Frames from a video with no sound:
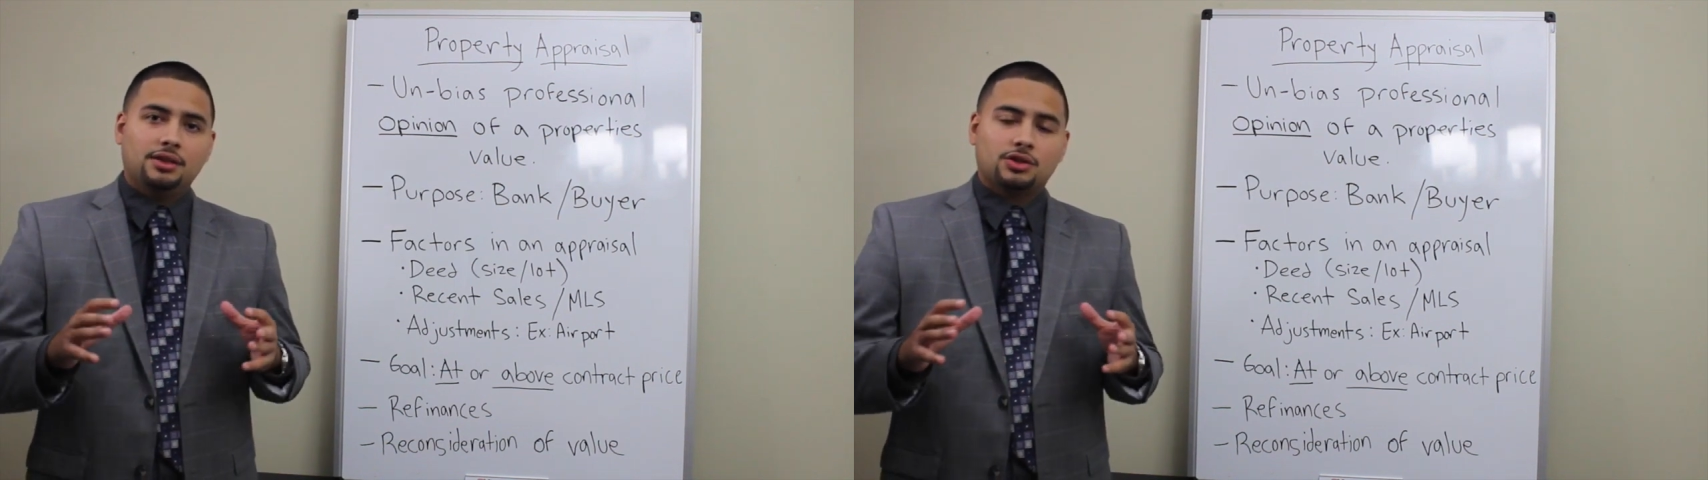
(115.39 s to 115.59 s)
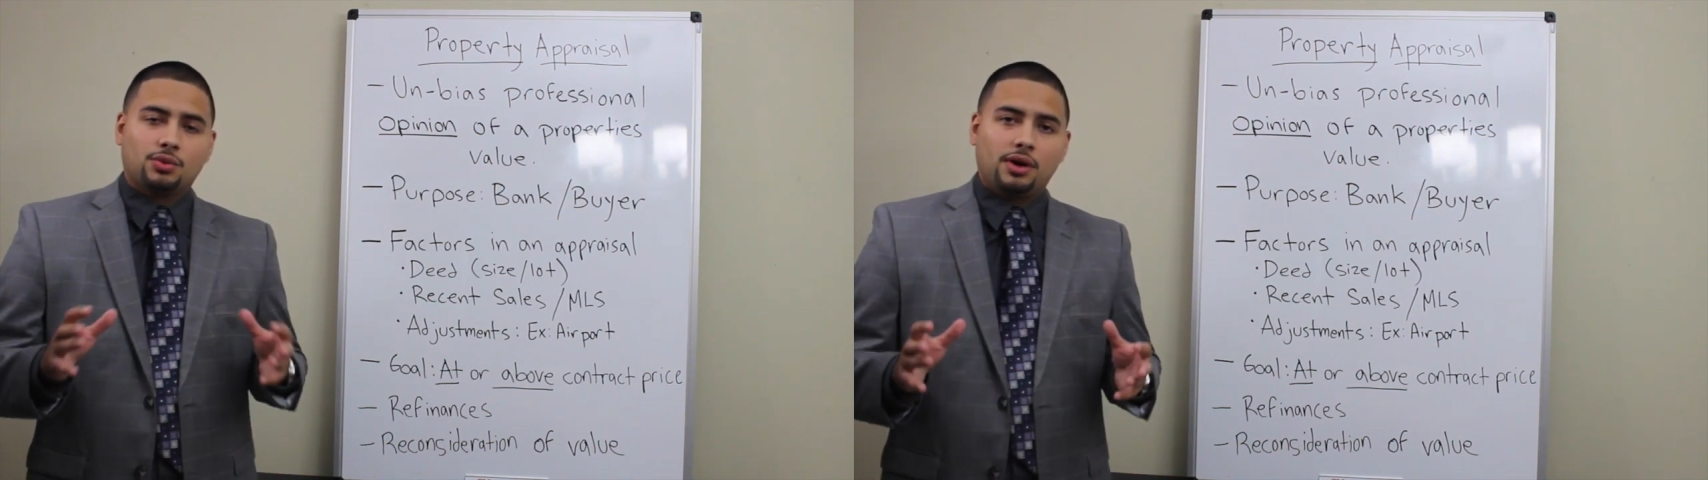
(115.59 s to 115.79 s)

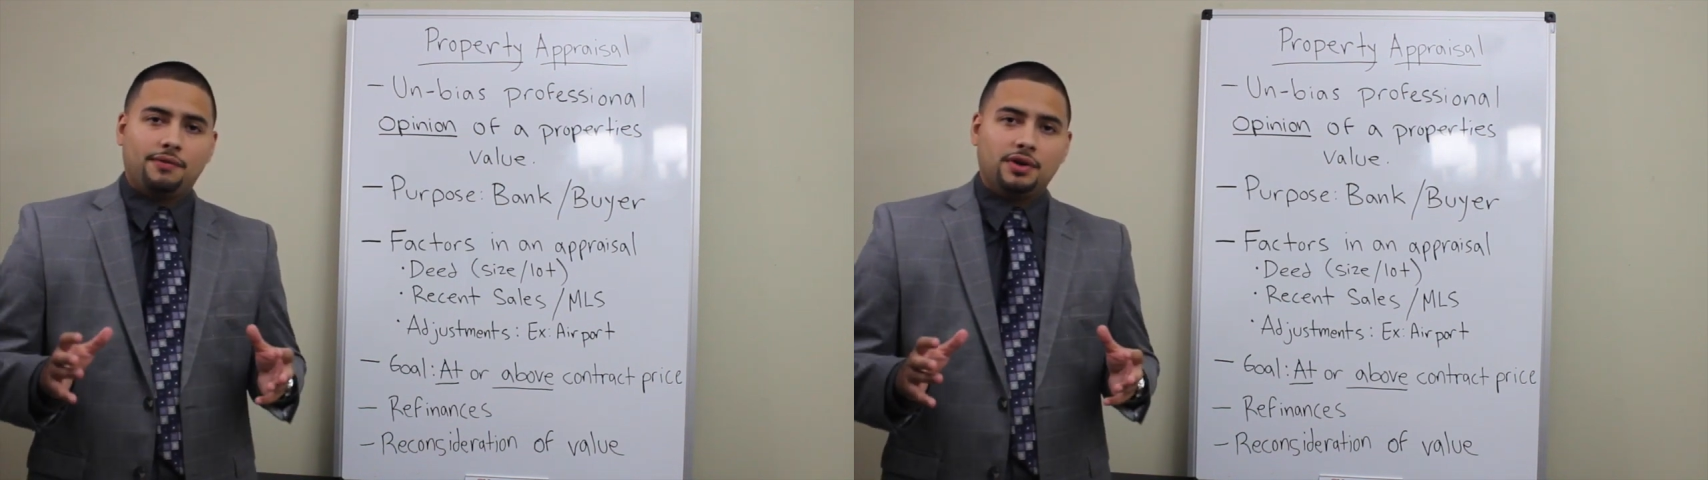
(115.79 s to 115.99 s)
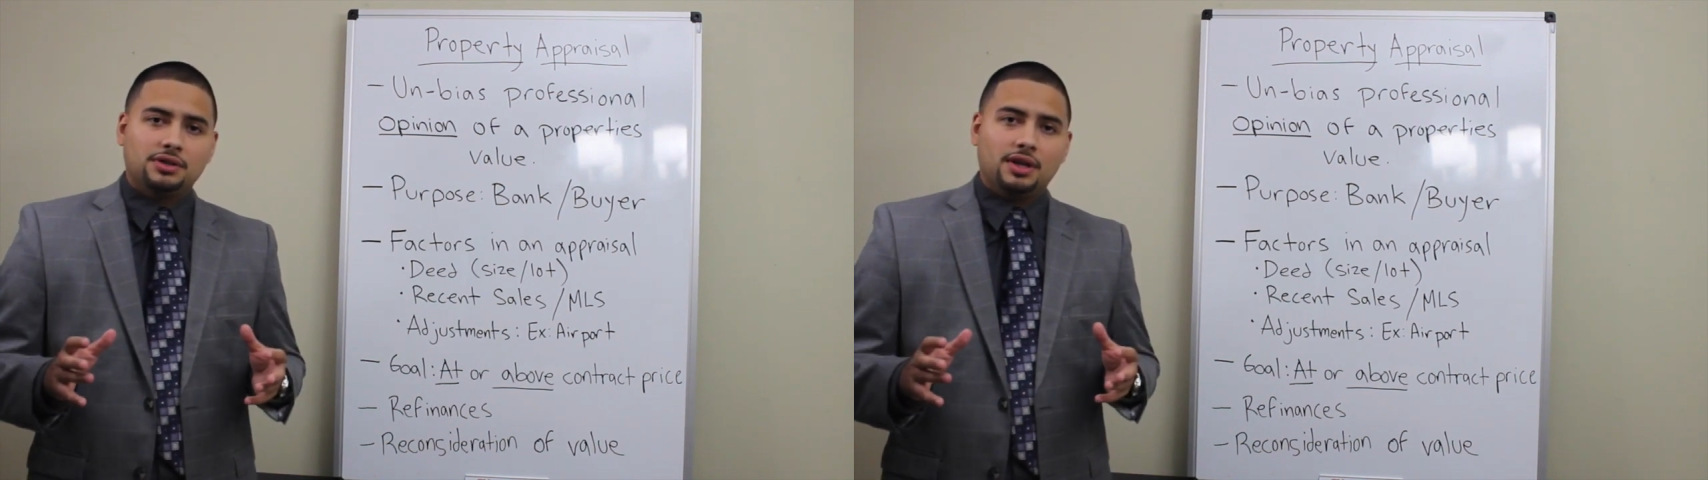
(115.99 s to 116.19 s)
the
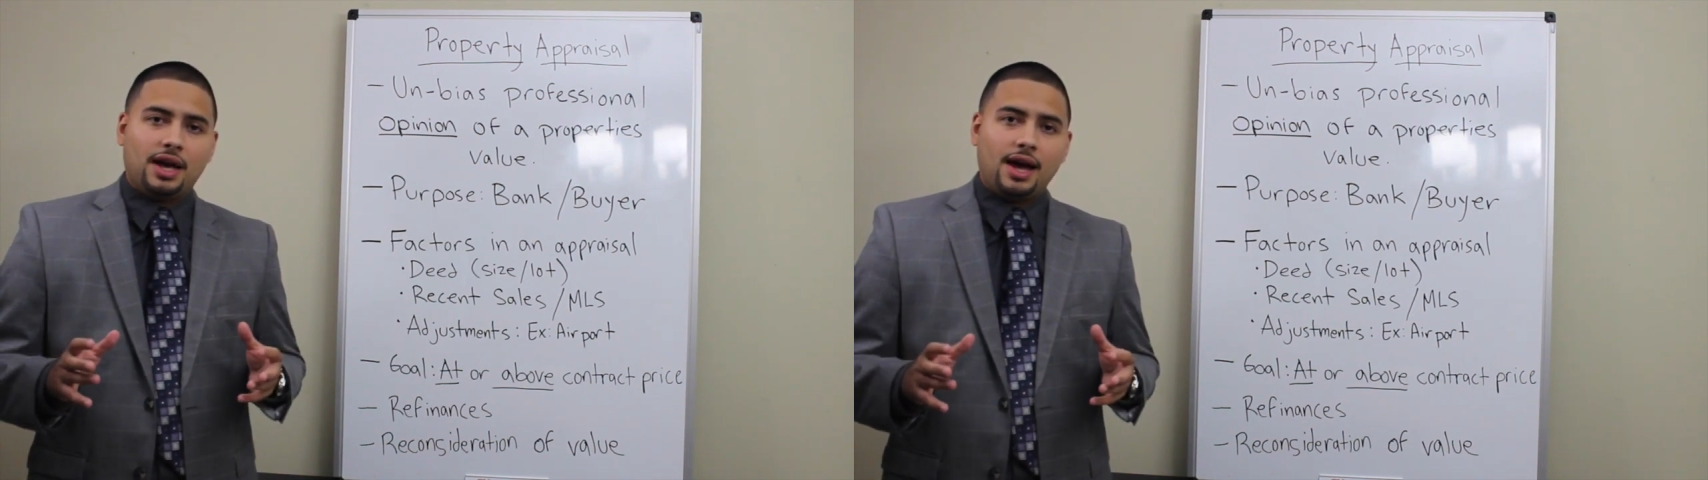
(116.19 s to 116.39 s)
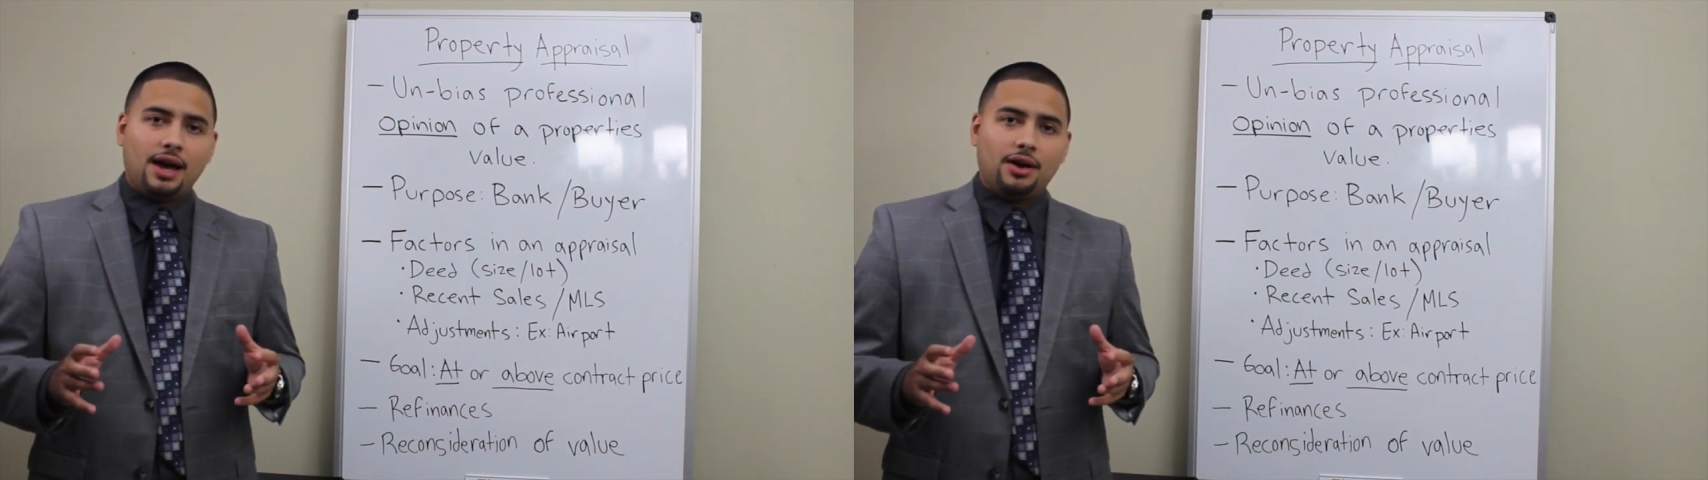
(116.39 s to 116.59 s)
square footage of the
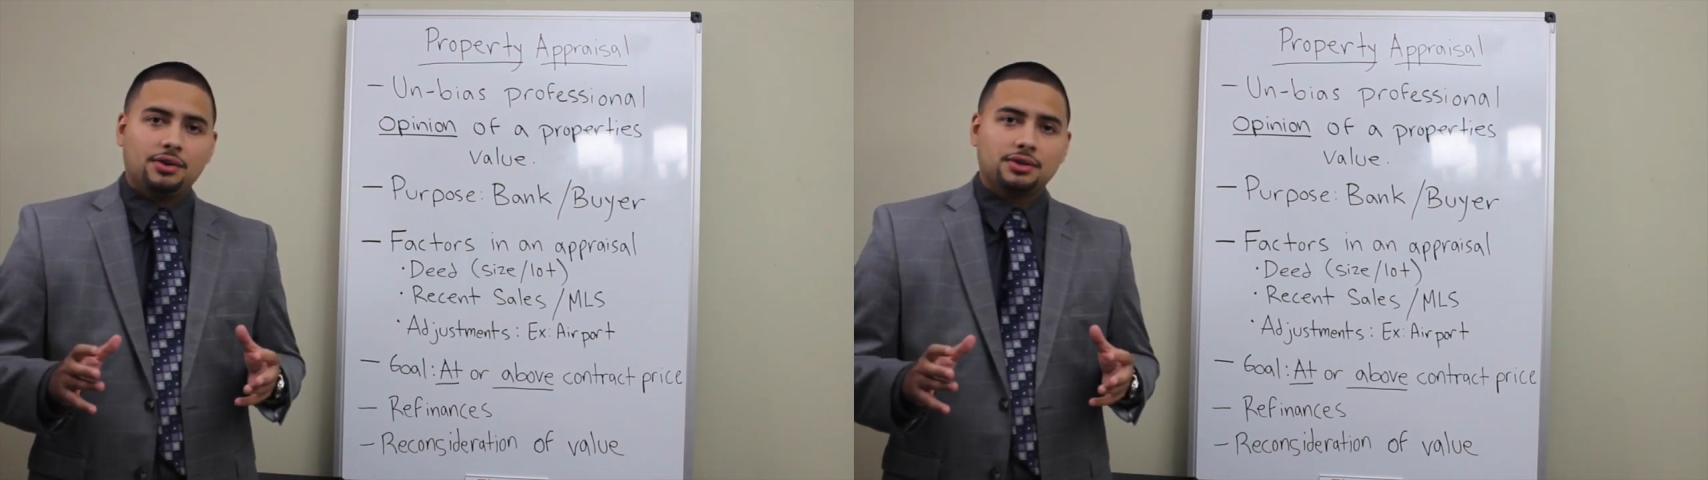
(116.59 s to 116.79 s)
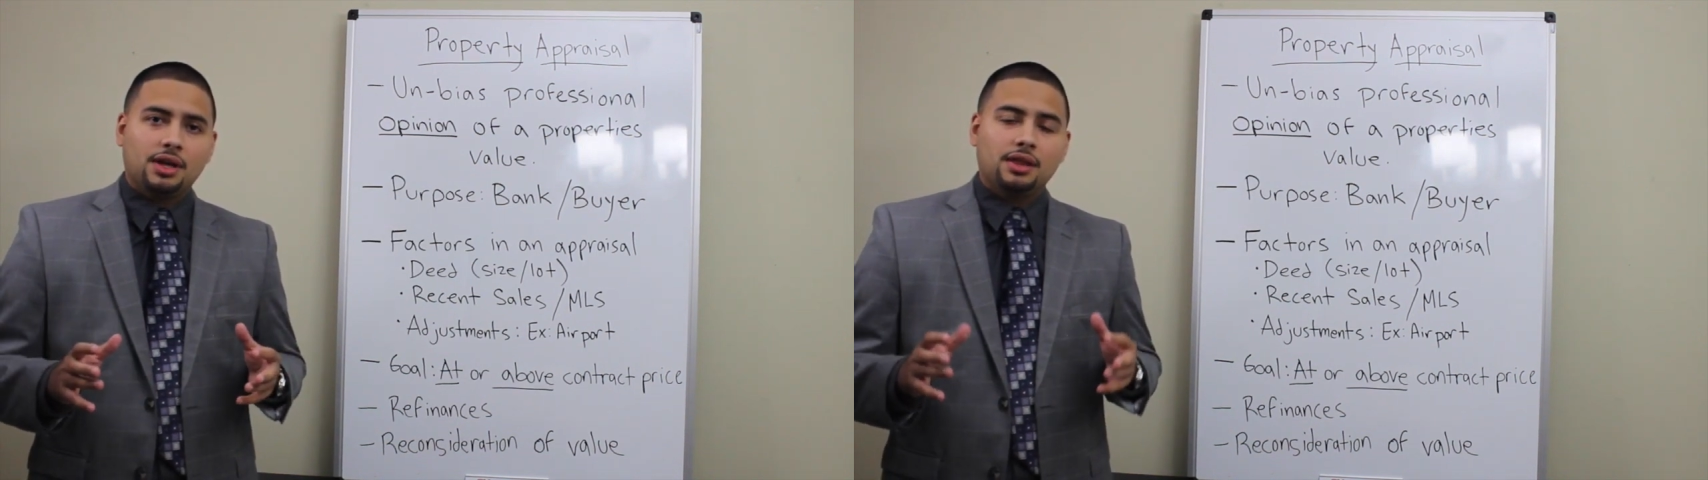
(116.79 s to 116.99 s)

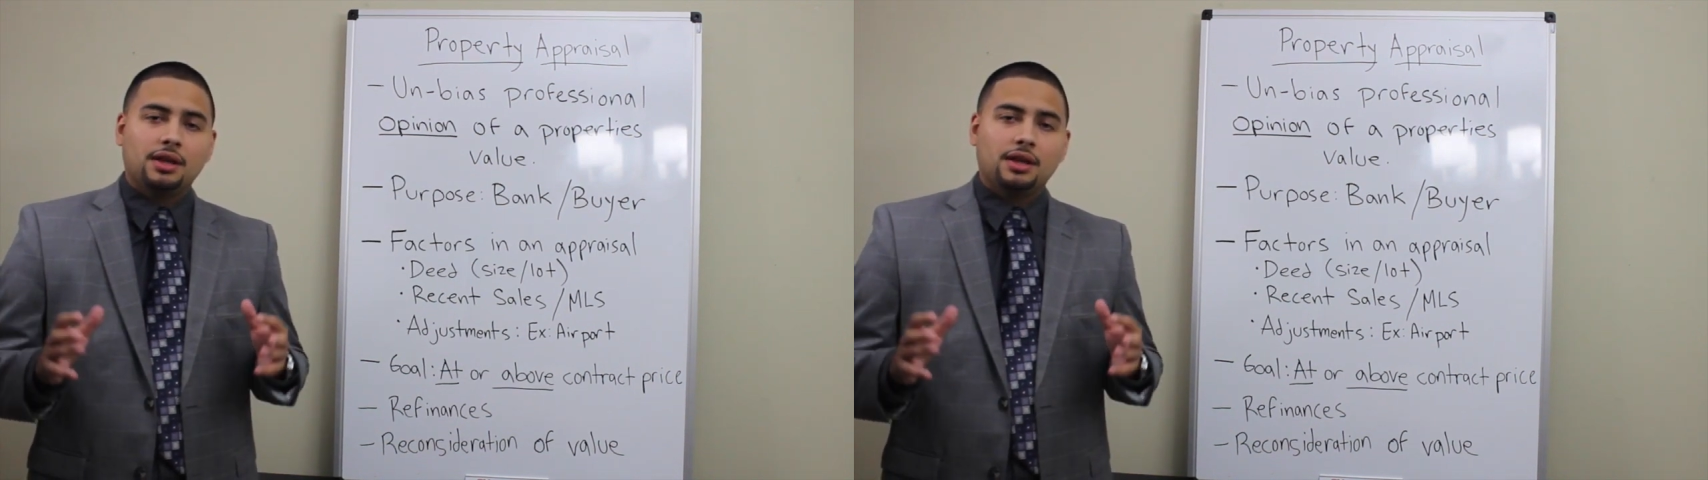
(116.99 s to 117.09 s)
house.